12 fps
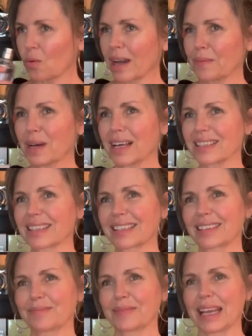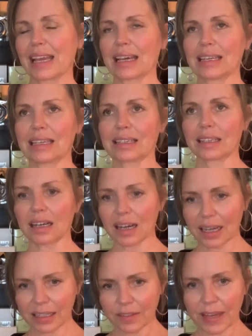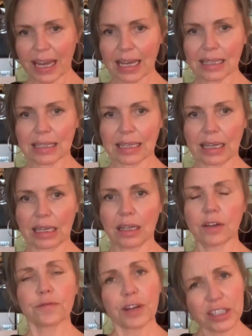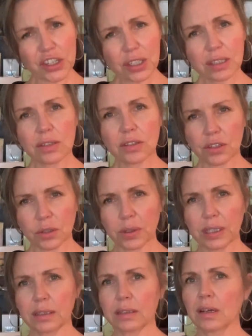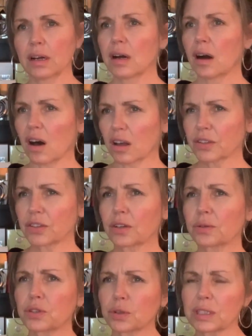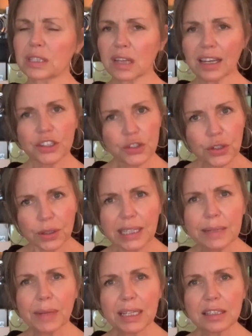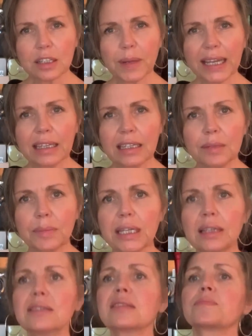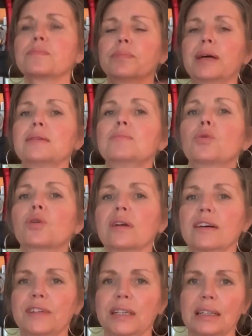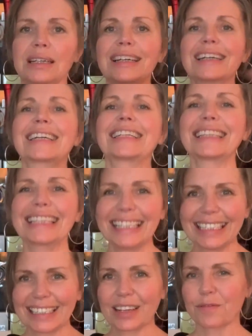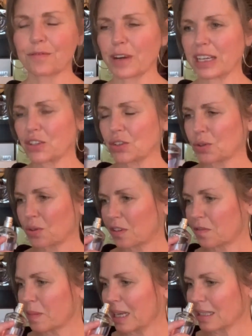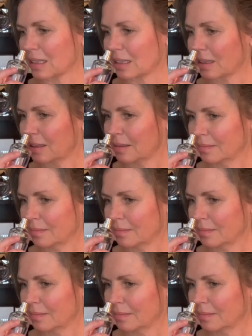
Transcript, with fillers: white musk, and it kind of has a freshness to it, also, so it's not a dirty musk by any means, but more of a clean, fresh sort of musk.